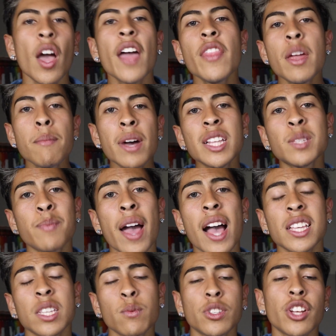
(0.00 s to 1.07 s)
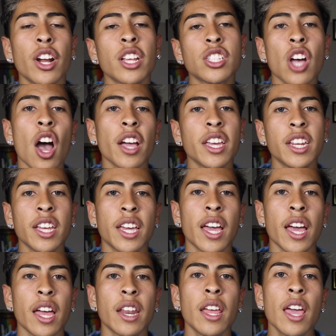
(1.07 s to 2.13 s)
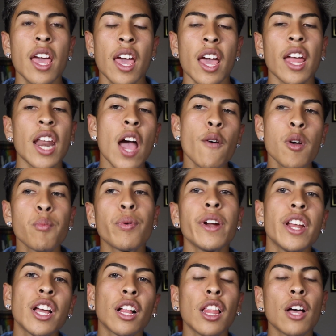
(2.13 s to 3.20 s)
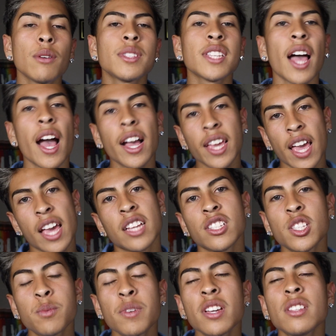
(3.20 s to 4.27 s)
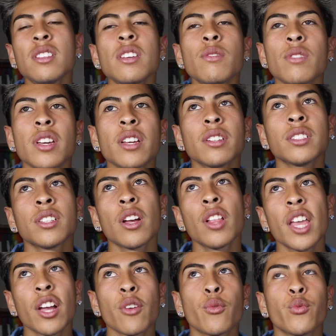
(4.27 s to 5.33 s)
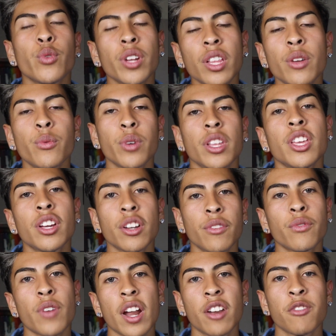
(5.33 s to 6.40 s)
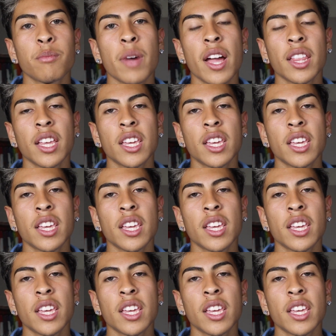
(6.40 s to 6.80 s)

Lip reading: And then months passed and we started talking again, and now we're pretty close again just because he is like a really, really good friend of mine.